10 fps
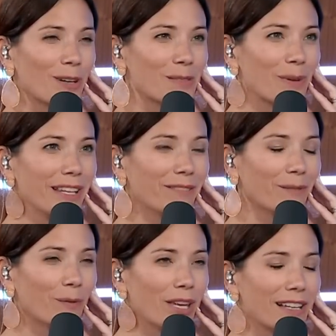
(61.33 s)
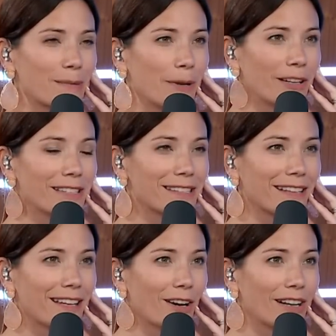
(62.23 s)
because we we experience it
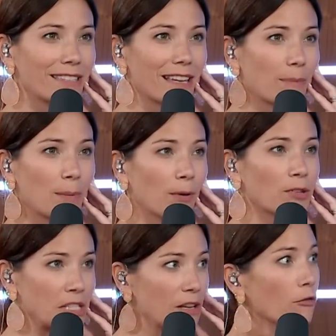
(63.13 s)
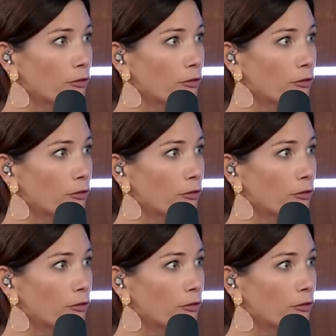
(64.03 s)
here, and it's like people are still